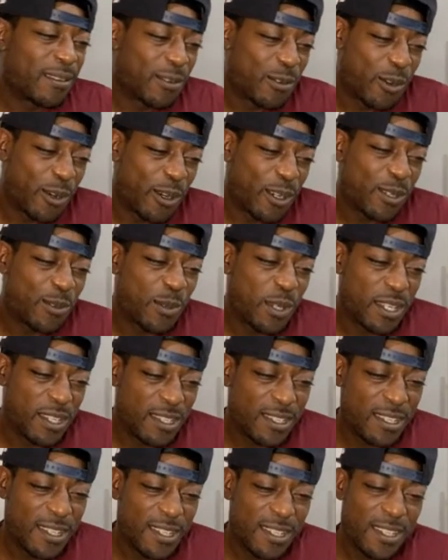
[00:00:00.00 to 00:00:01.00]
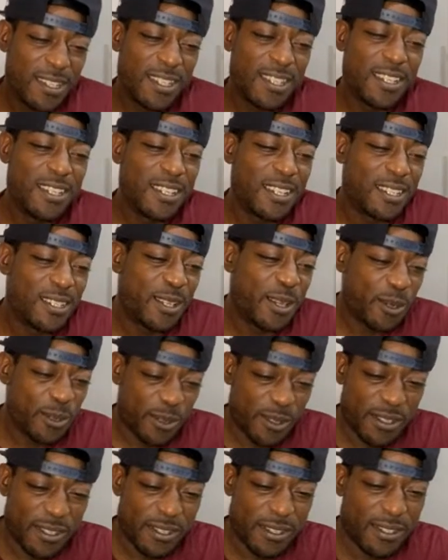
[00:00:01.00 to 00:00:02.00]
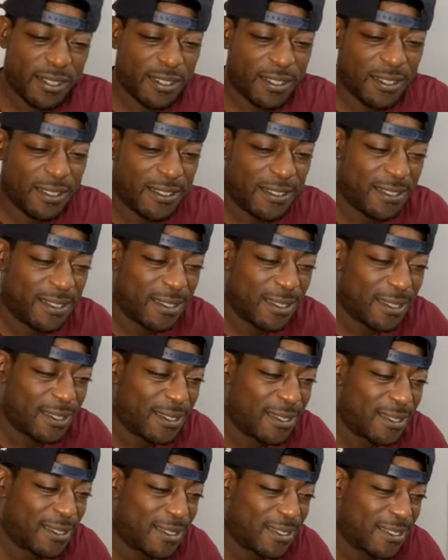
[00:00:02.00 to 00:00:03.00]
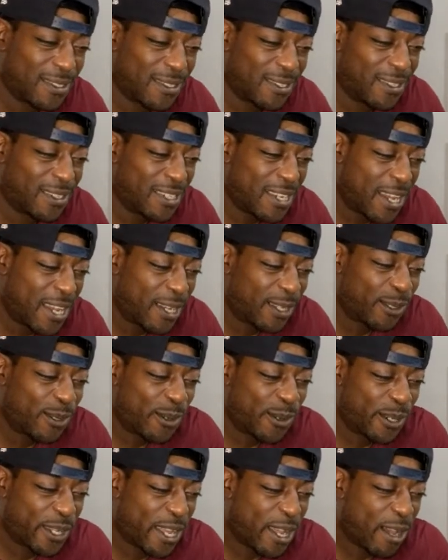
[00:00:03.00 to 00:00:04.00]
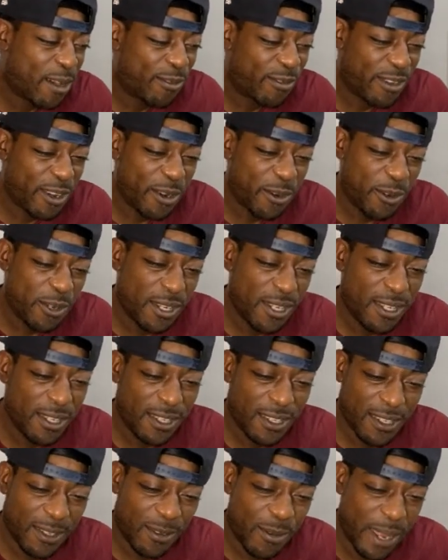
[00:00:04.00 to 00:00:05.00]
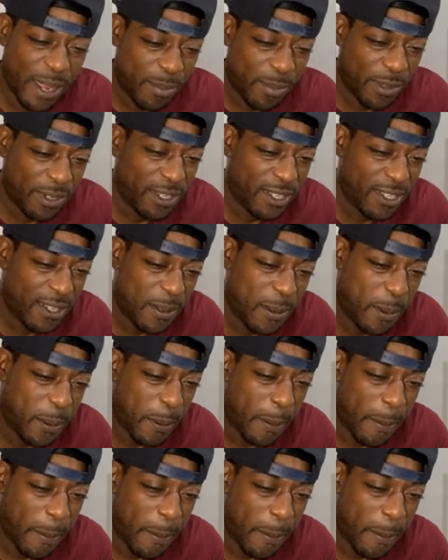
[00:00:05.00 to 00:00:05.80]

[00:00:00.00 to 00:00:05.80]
Of course, we can see the alerts are not going out very rapidly.